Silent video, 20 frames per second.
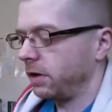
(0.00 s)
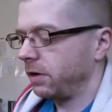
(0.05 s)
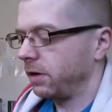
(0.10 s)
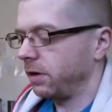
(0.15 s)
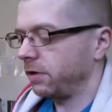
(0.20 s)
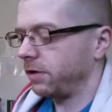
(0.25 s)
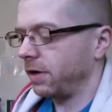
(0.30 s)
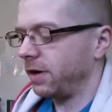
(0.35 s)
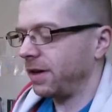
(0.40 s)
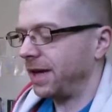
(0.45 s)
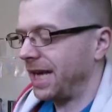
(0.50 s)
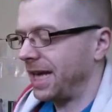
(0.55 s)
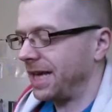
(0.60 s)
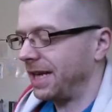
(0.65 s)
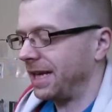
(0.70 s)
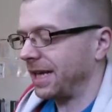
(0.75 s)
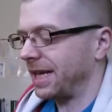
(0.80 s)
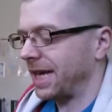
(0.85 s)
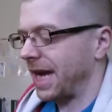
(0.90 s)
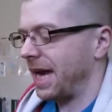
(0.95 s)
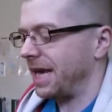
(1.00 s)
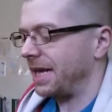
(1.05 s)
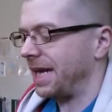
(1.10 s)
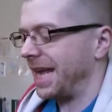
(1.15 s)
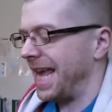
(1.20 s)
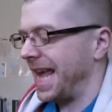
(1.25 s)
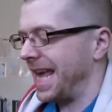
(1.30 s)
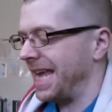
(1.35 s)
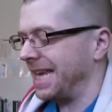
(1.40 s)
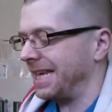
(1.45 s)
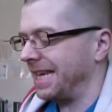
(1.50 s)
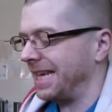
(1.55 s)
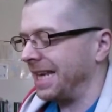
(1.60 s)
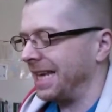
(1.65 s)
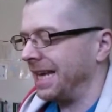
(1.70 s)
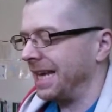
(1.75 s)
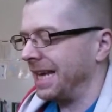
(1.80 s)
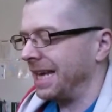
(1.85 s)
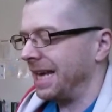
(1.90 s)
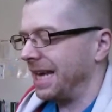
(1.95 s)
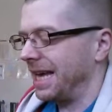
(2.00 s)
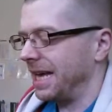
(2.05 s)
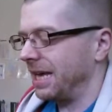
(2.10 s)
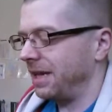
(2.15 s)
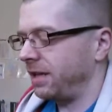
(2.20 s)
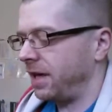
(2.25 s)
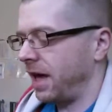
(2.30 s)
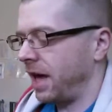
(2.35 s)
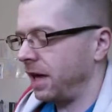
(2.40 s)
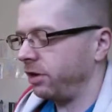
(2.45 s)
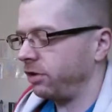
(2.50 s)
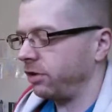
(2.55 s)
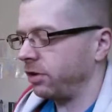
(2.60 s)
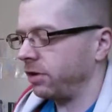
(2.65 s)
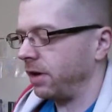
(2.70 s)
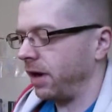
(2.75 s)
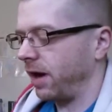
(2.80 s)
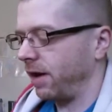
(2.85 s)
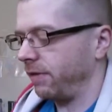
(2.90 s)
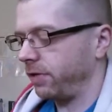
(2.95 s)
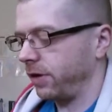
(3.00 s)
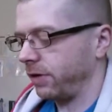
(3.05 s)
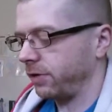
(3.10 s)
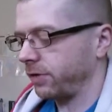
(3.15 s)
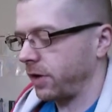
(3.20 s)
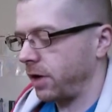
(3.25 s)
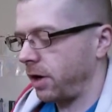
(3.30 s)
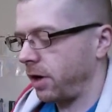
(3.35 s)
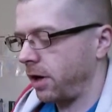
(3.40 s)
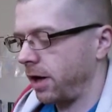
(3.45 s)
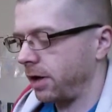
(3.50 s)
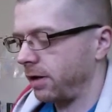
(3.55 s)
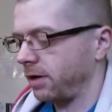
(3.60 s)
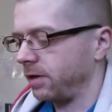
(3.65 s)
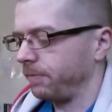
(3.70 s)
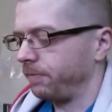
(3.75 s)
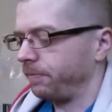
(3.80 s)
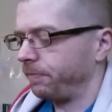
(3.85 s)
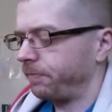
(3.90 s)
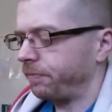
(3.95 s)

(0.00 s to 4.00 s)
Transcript: does not indicate any intention of this kind.